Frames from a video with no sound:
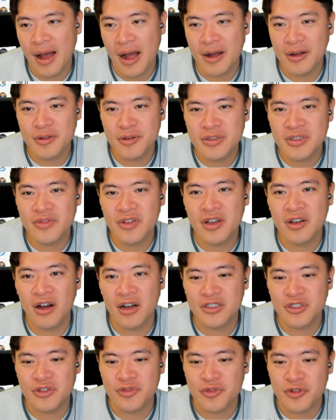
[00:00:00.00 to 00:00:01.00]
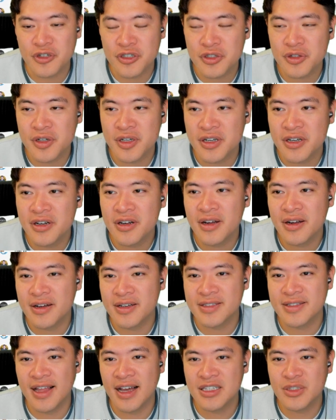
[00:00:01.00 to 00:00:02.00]
I'm gonna do something controversial here
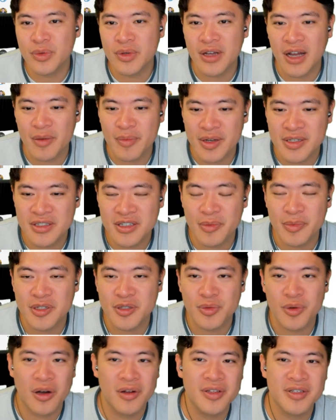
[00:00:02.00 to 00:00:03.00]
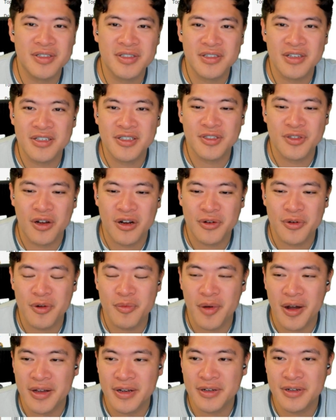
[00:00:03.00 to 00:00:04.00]
because last week I messed up as well. This is a stark
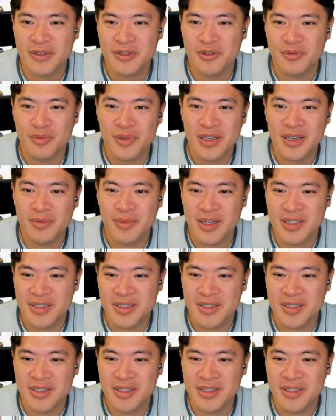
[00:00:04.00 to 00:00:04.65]
reminder to me